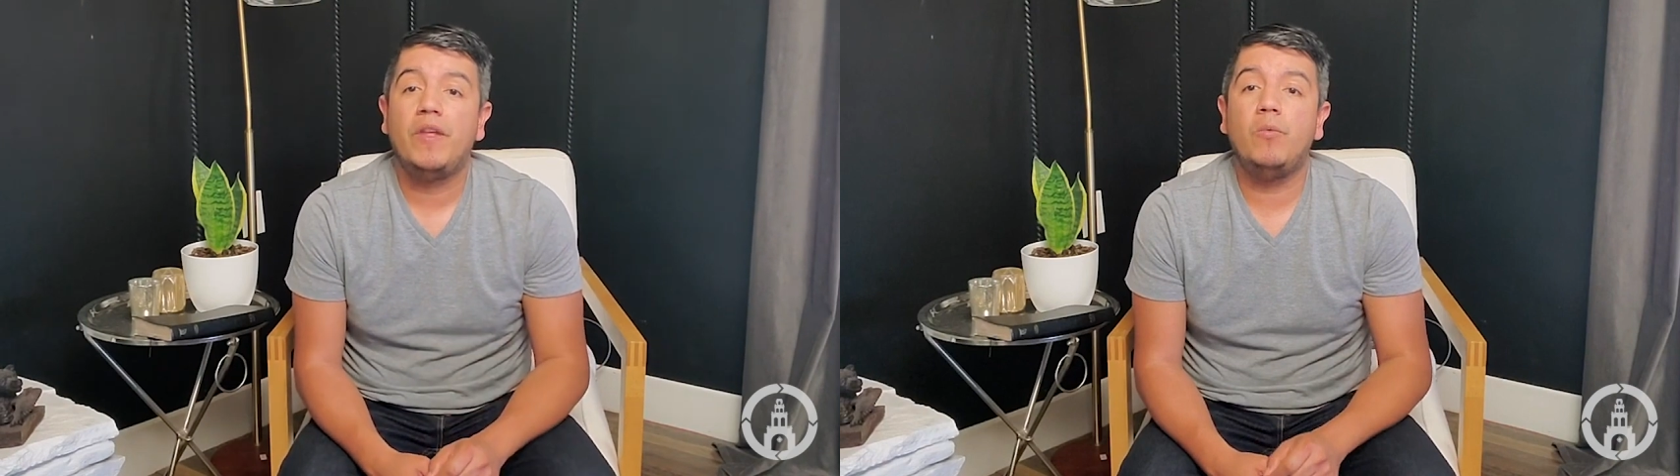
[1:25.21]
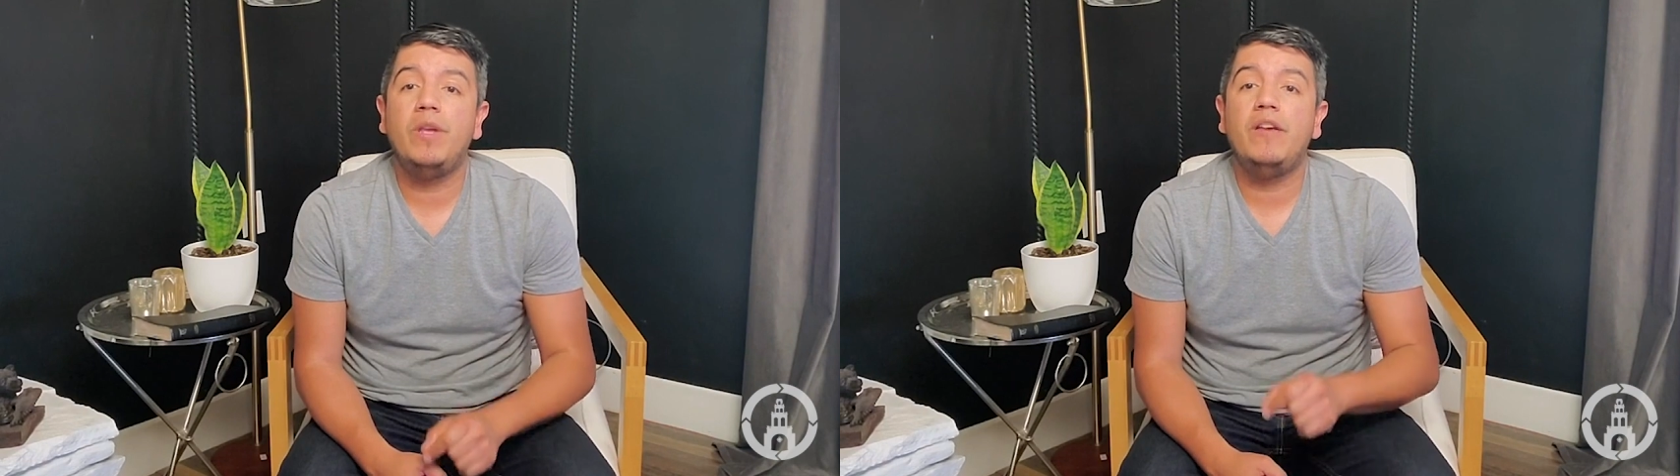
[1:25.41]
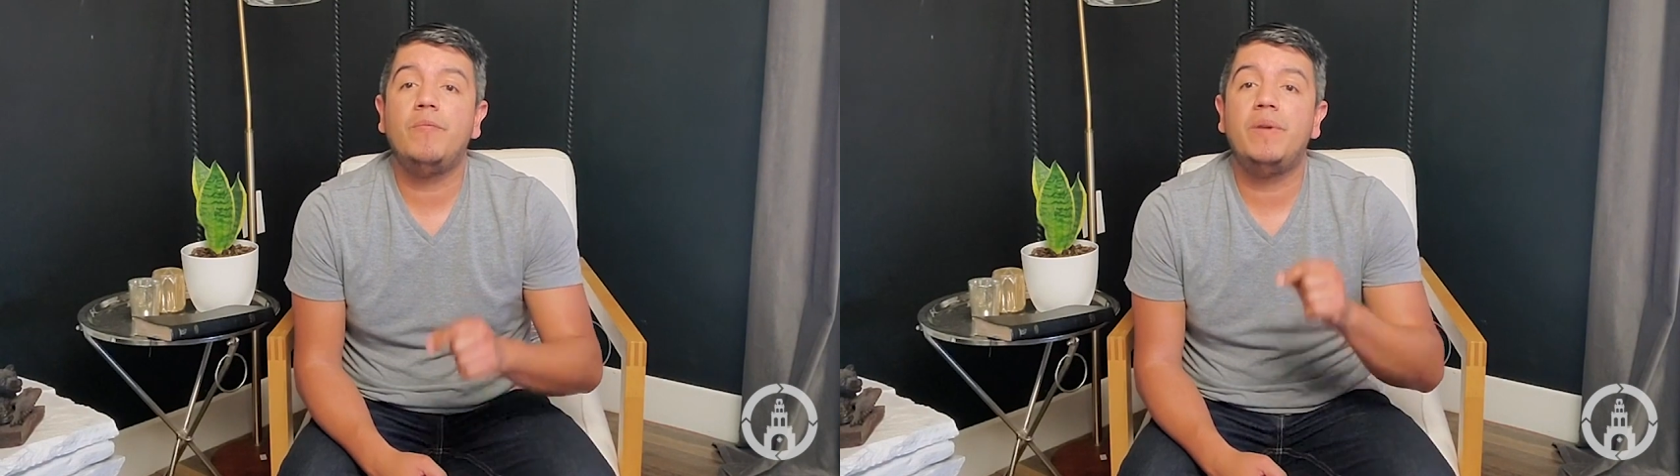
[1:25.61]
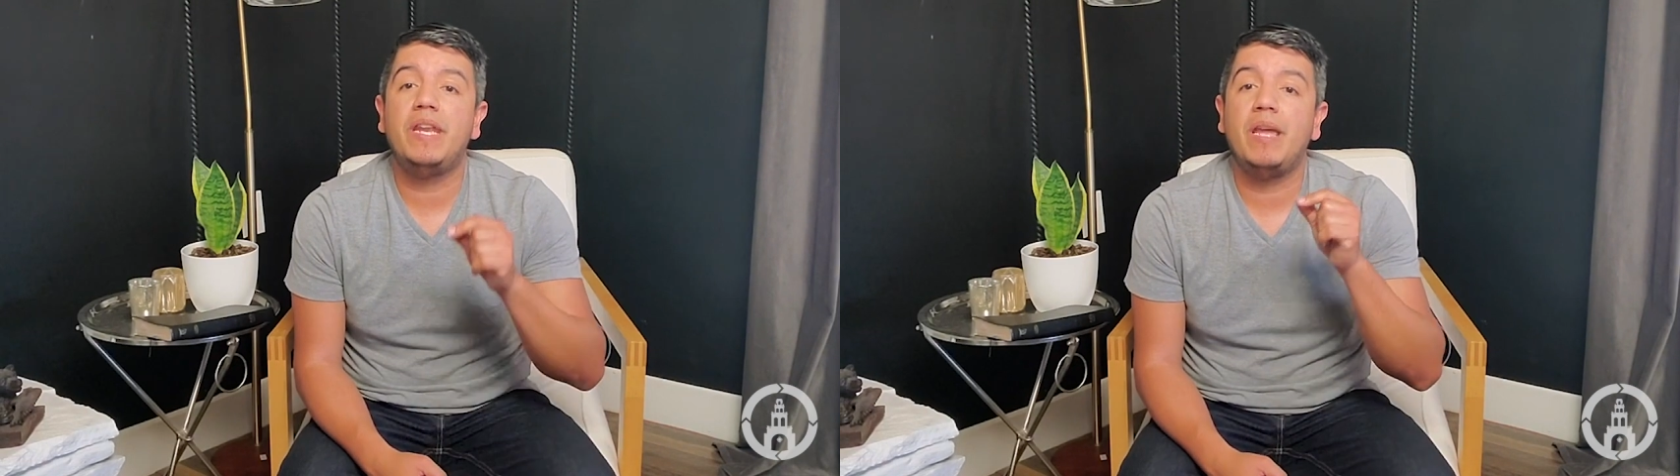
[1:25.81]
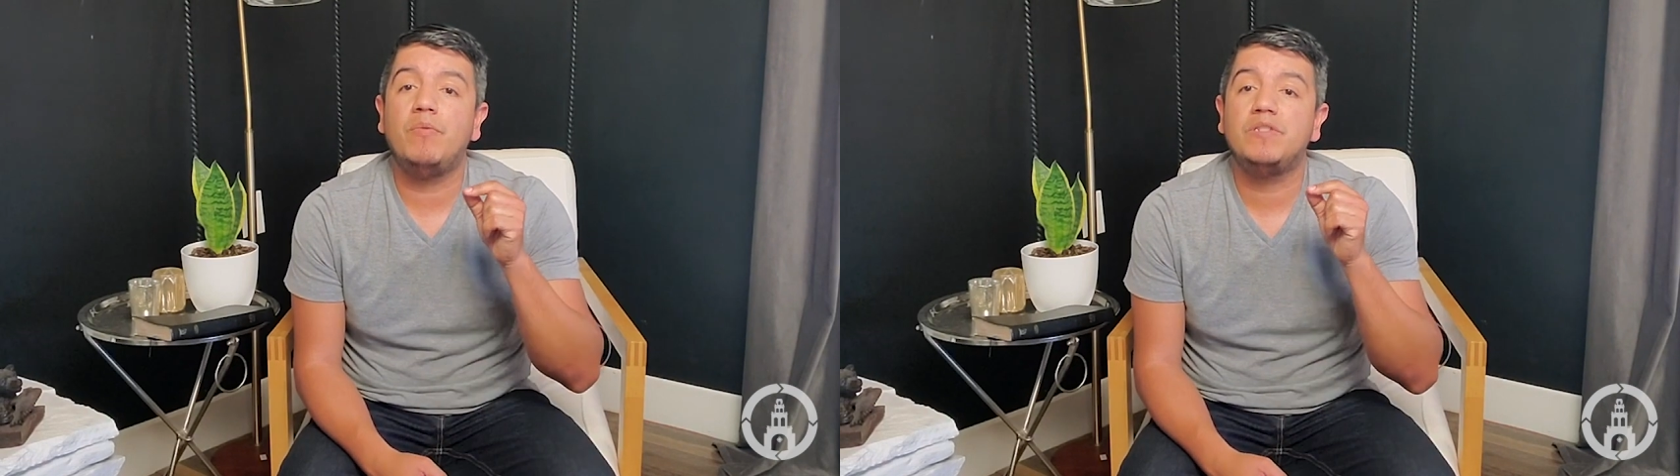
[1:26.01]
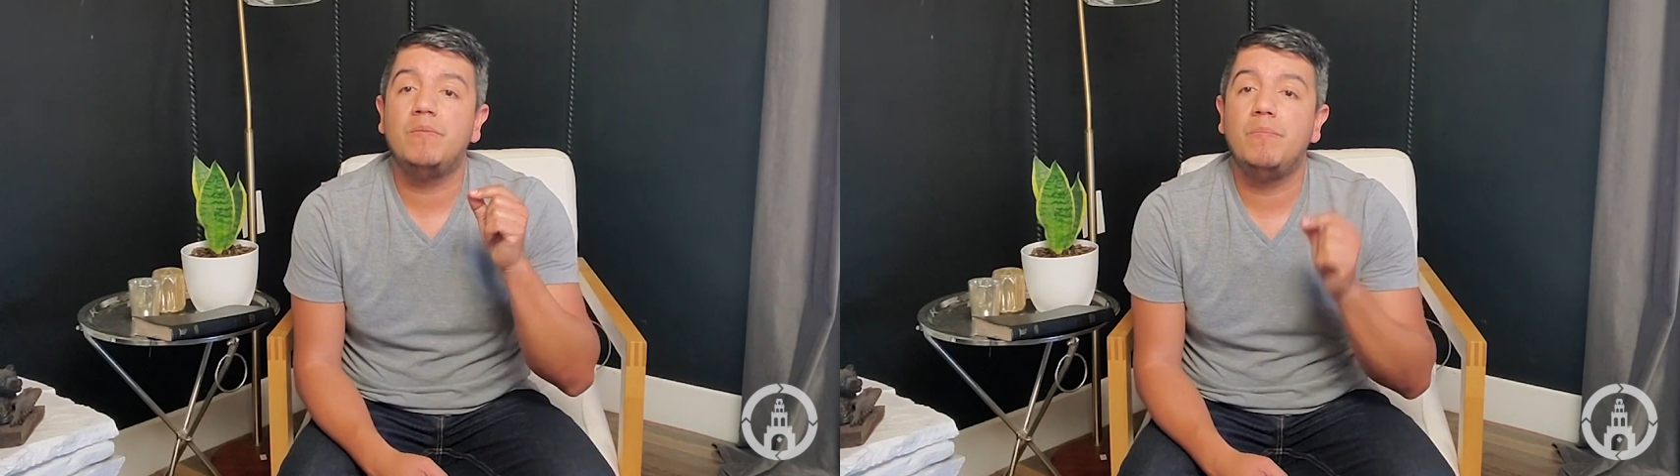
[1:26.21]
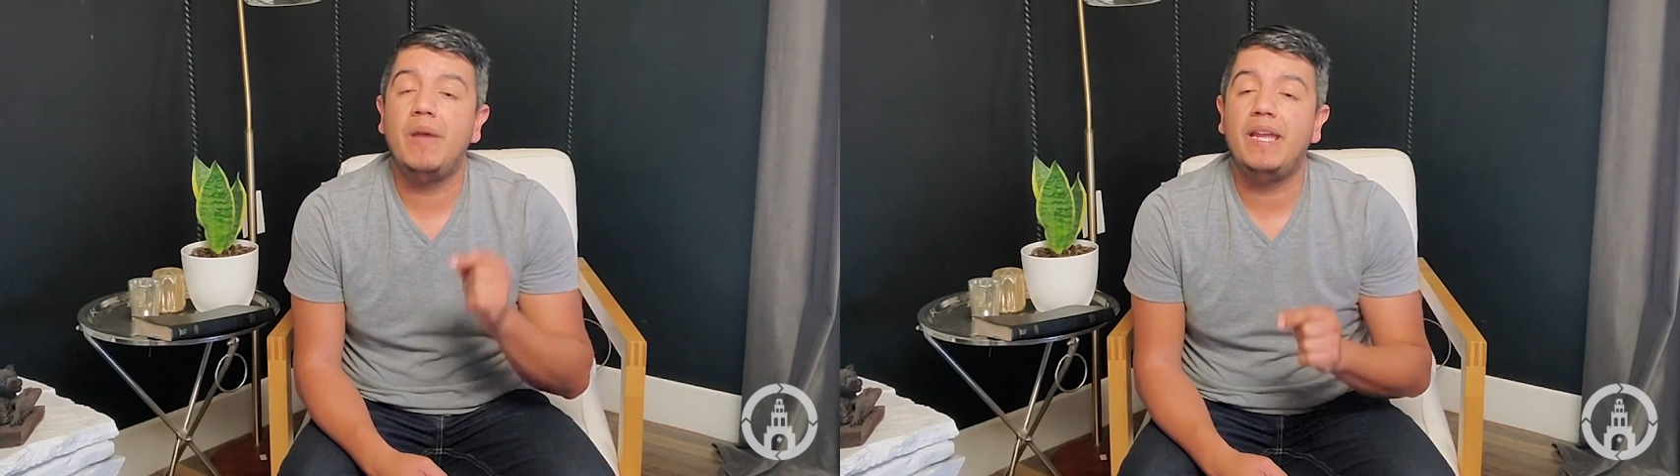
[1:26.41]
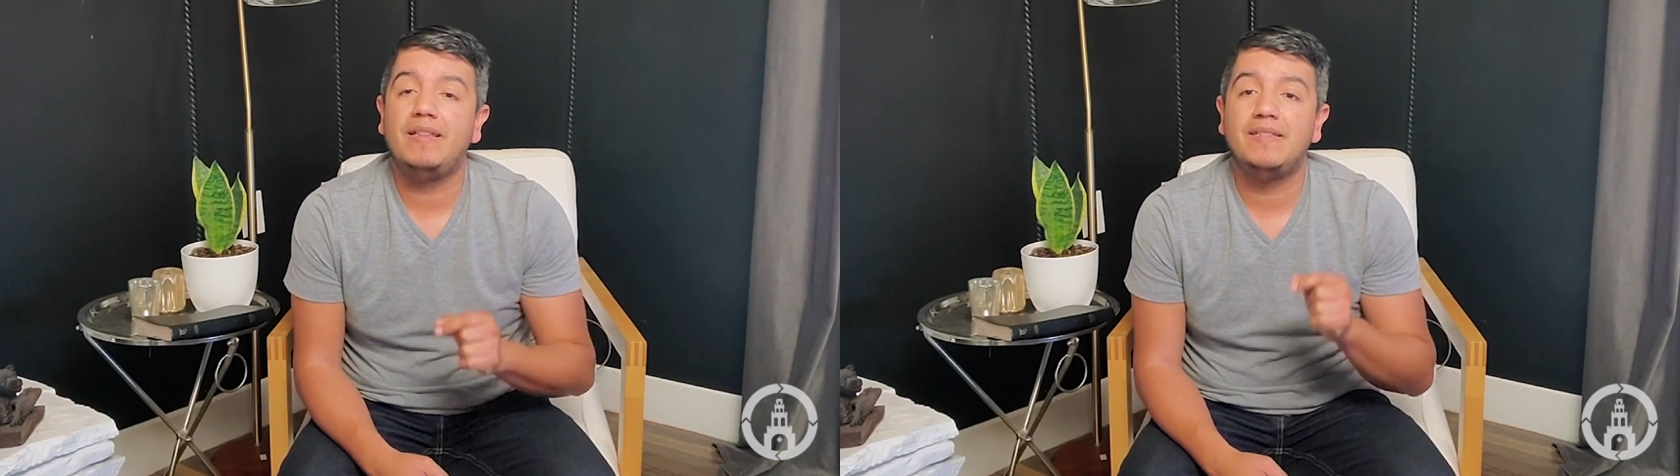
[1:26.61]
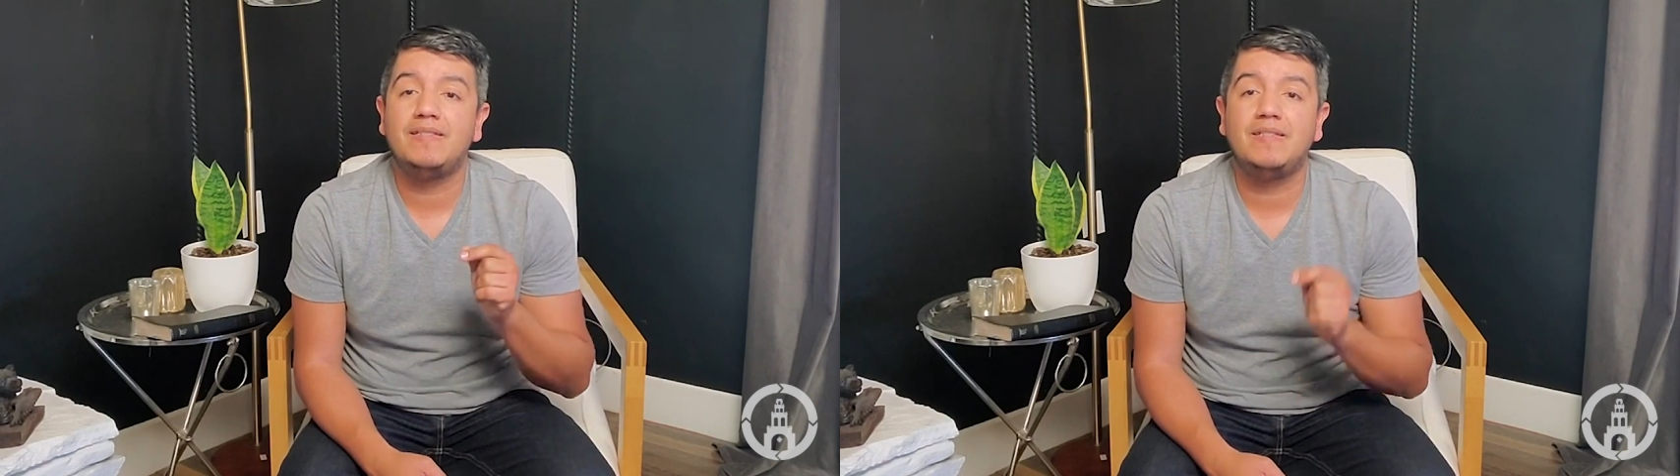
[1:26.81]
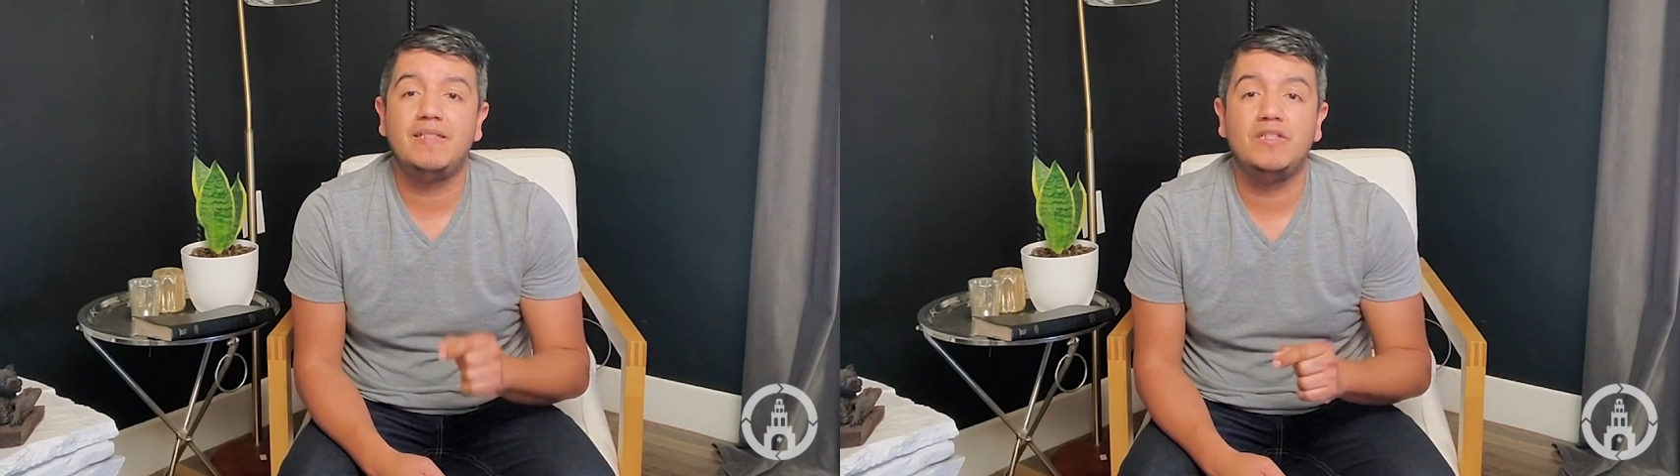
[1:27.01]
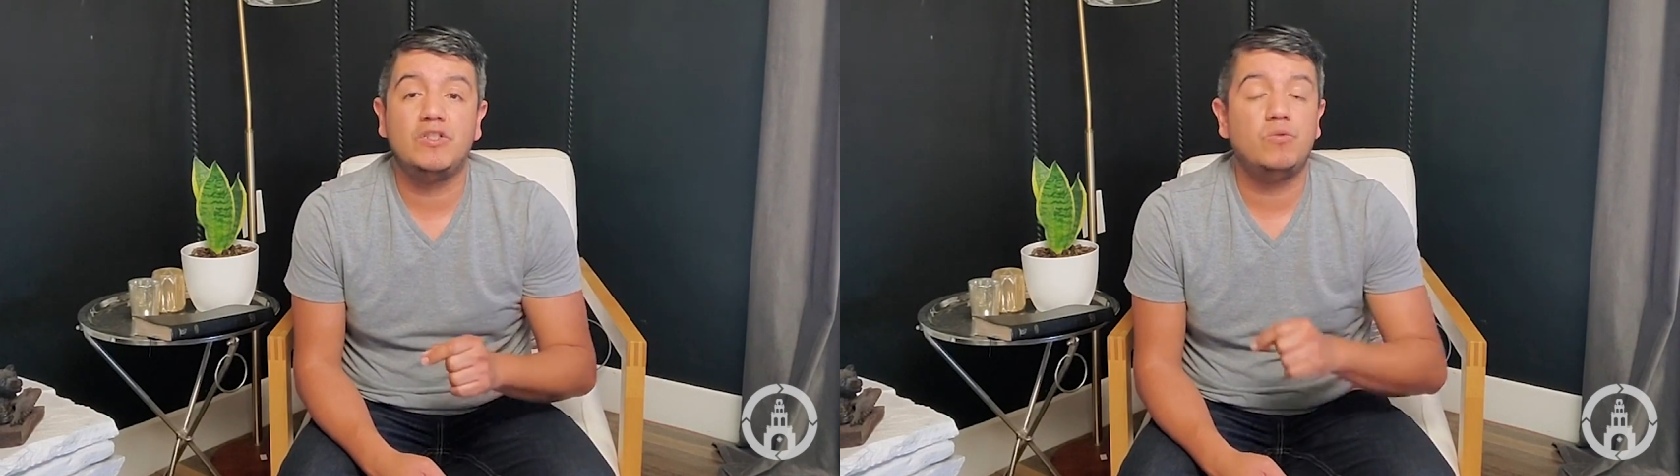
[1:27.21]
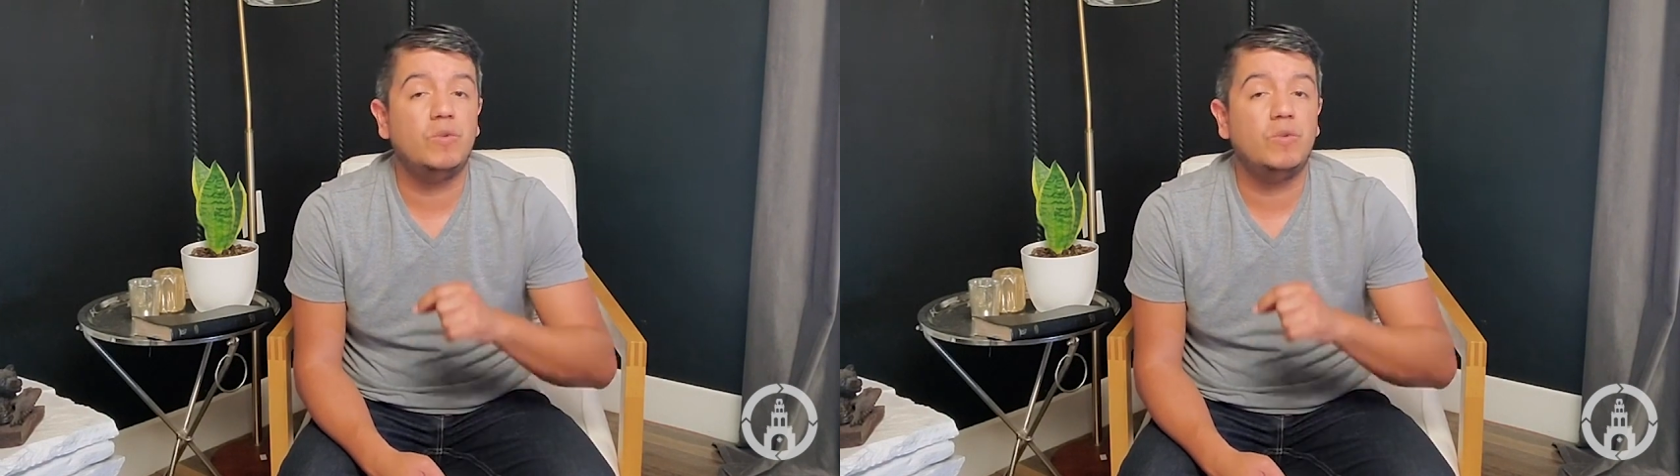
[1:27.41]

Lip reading: that we have been able to make this decision